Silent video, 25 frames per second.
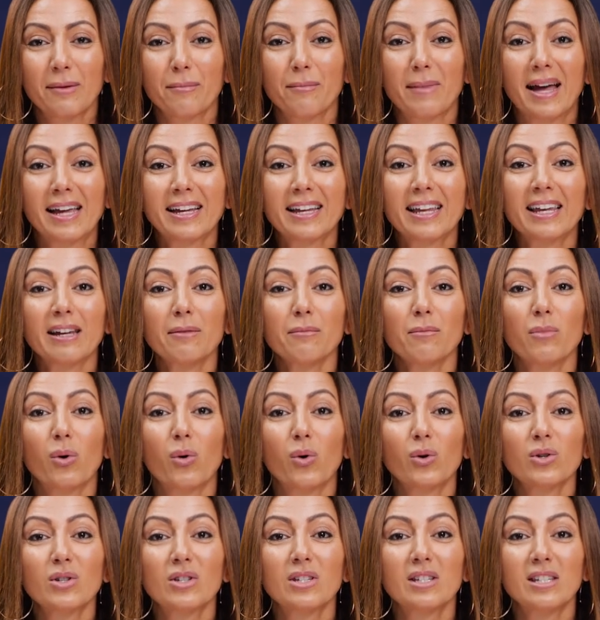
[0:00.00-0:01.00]
make it
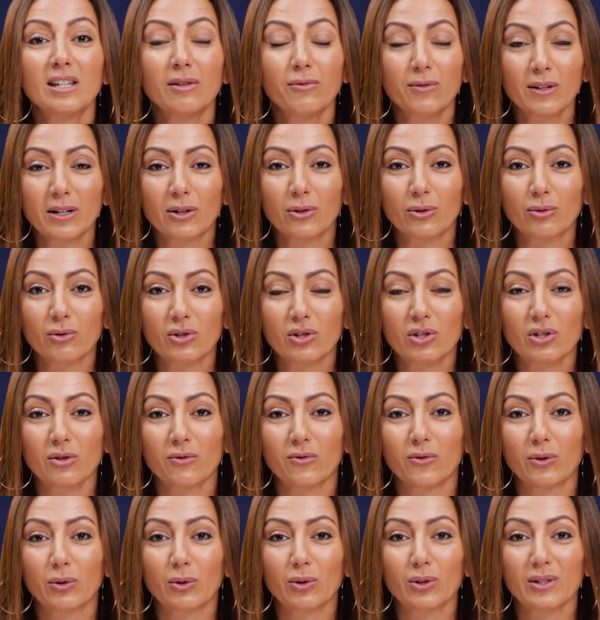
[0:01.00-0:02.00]
more difficult to
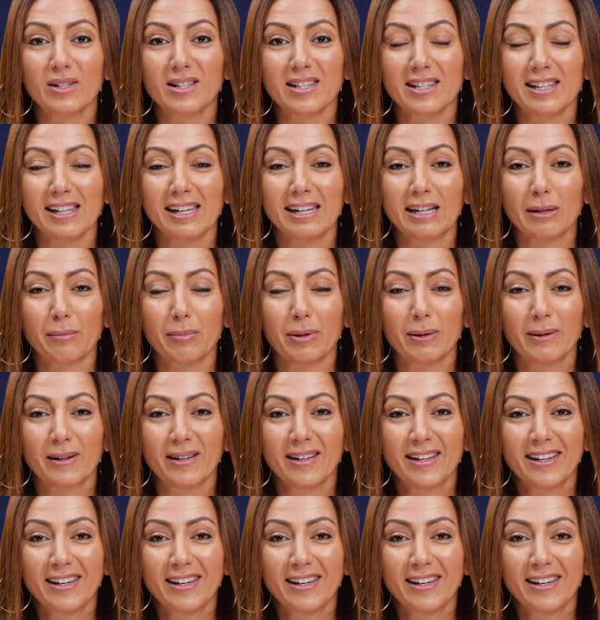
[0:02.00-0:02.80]
fall asleep.